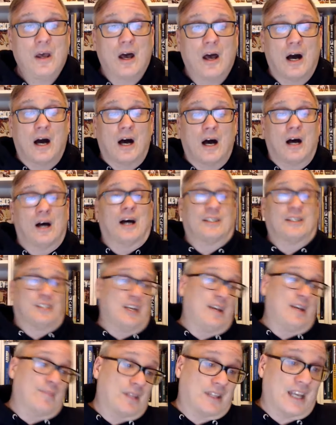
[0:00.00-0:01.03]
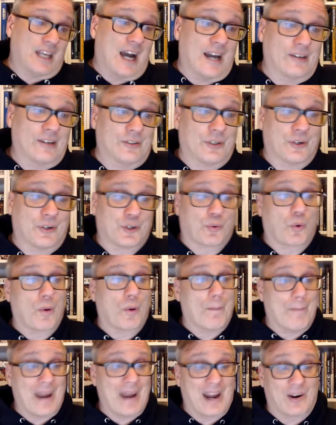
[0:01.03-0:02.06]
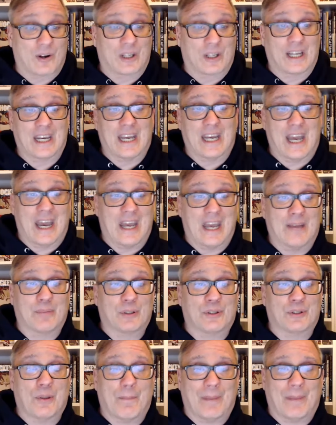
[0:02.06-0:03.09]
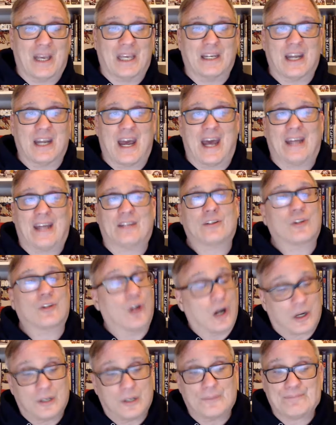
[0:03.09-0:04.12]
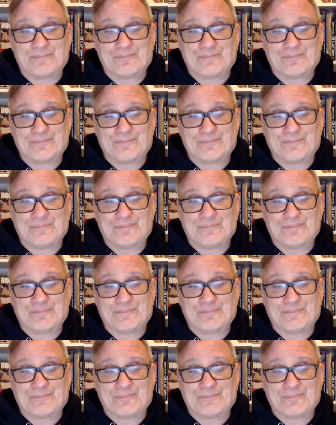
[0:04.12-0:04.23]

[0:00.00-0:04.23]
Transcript: a team that the Islanders were barely able to beat. And look,